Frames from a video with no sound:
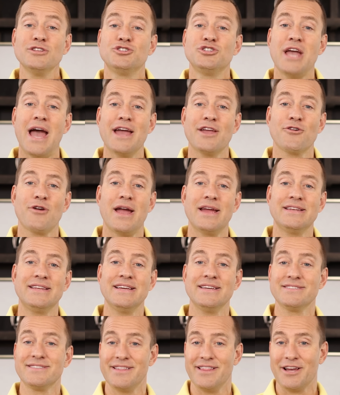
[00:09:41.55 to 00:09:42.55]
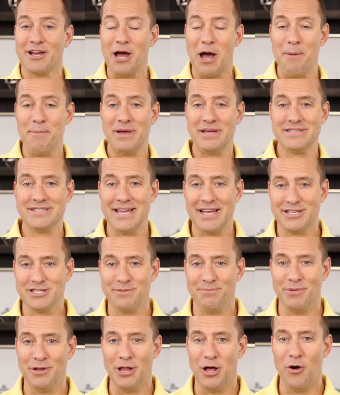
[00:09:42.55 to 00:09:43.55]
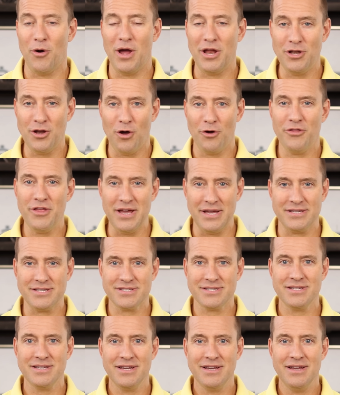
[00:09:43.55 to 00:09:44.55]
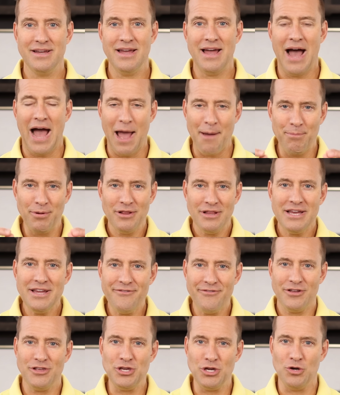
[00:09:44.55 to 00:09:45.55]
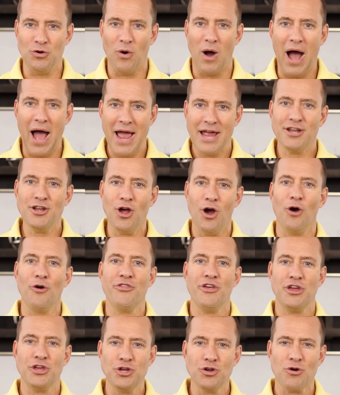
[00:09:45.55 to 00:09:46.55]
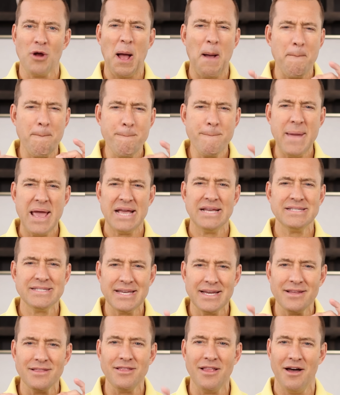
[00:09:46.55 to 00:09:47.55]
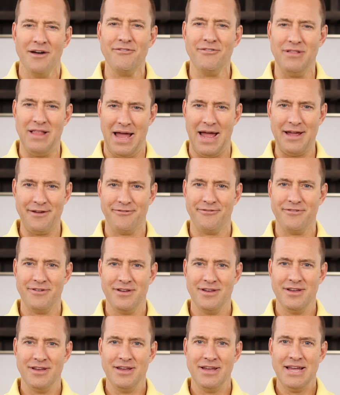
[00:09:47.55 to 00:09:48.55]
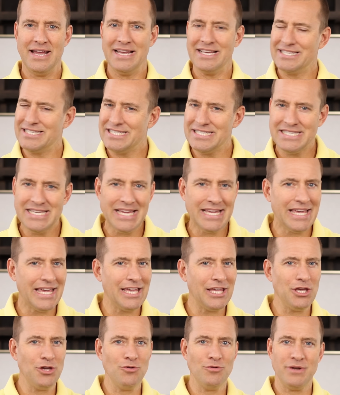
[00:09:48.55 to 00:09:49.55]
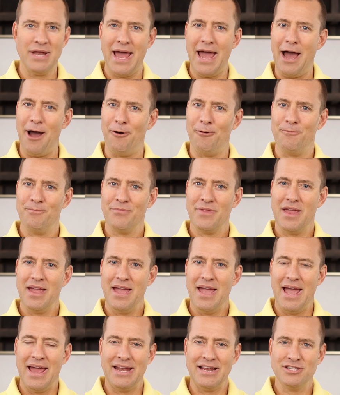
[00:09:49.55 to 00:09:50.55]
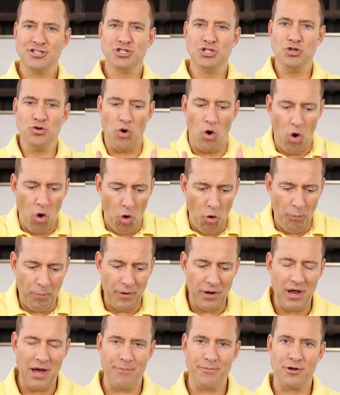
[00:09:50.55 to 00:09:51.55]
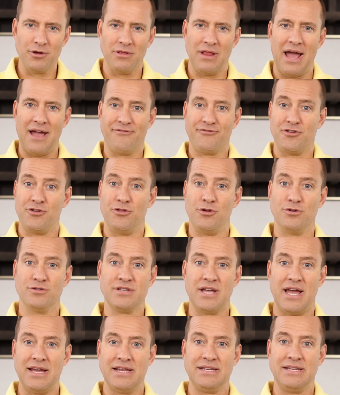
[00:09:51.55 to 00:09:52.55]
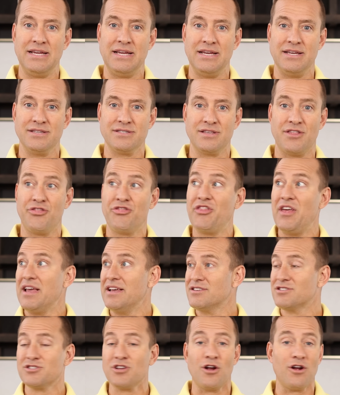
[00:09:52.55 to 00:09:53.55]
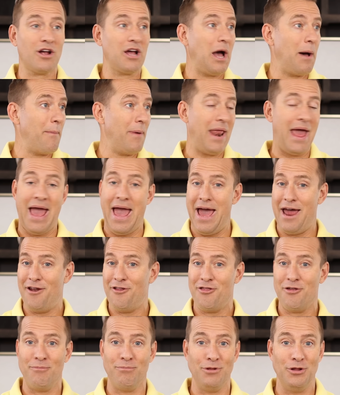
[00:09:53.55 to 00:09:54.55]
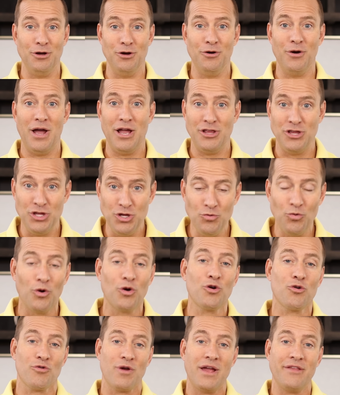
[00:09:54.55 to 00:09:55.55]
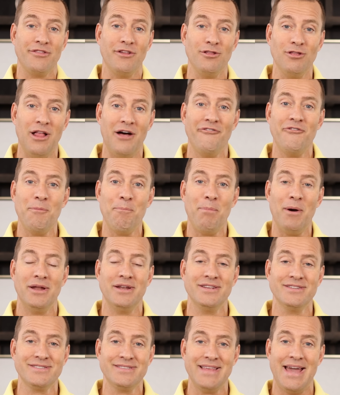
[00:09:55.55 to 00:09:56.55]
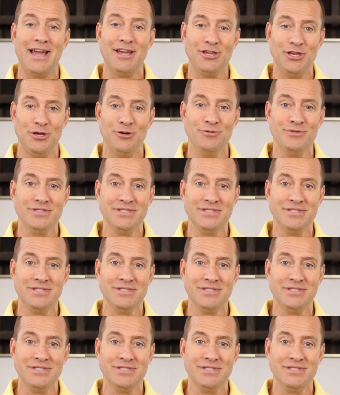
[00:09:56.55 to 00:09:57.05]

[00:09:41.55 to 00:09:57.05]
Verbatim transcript: ahead and chat your ideas in the comment section below and know this. I believe in you. I know that your amazing love life is seeking you now. And as you open up your life to those ideas, things start coming out of the blue and you will create the love abundance that you